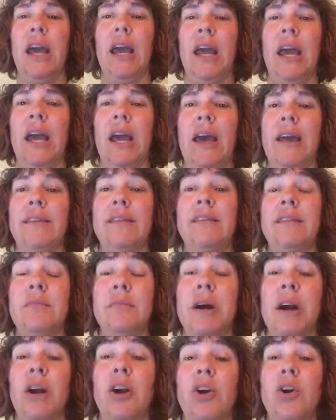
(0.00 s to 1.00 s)
And
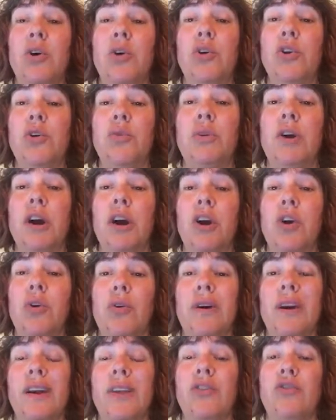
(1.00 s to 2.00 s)
tomorrow you are
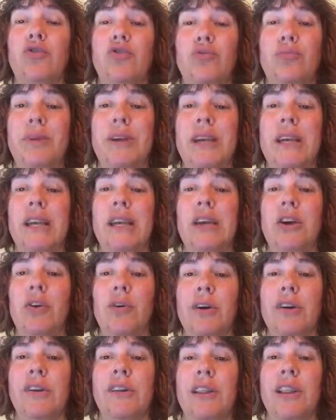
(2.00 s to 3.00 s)
going to be
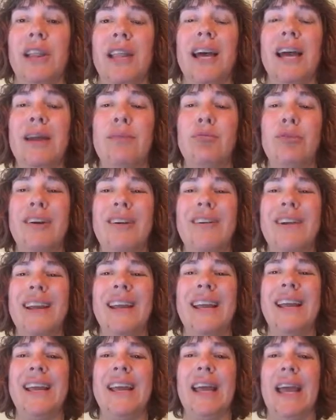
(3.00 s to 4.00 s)
going to the
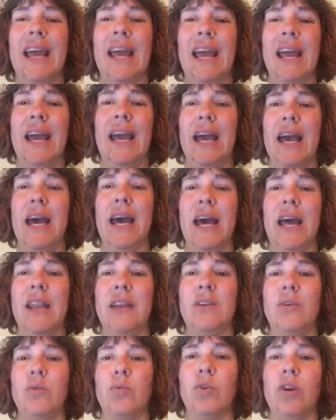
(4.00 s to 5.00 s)
library
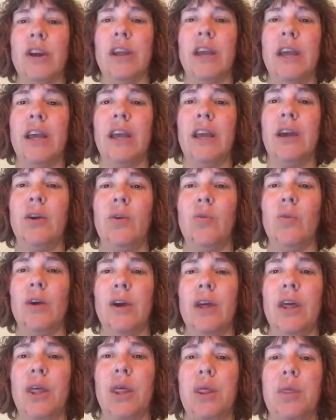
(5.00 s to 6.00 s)
and working
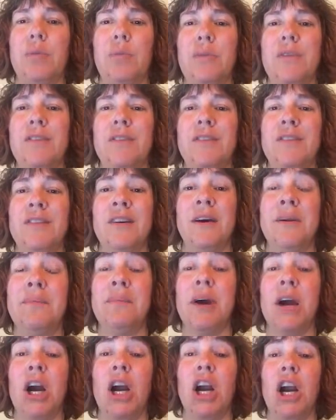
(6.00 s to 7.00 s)
with Mrs.
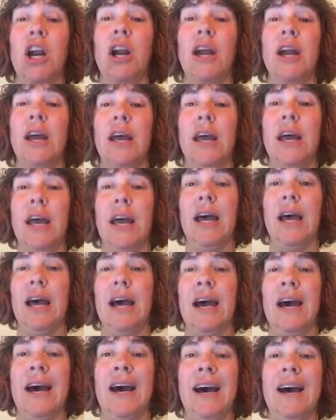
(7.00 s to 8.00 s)
Dunbar
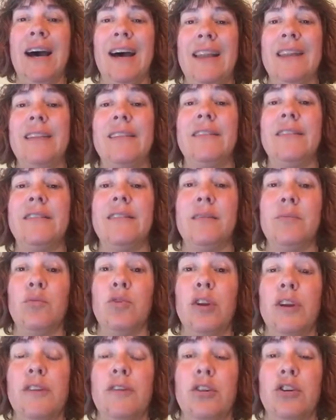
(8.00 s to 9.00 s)
on
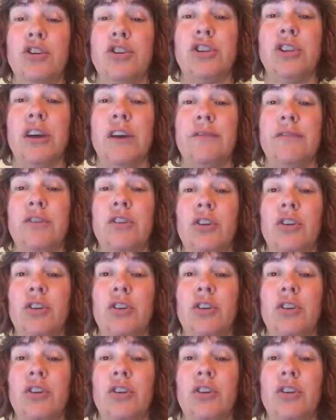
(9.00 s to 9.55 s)
some research stuff.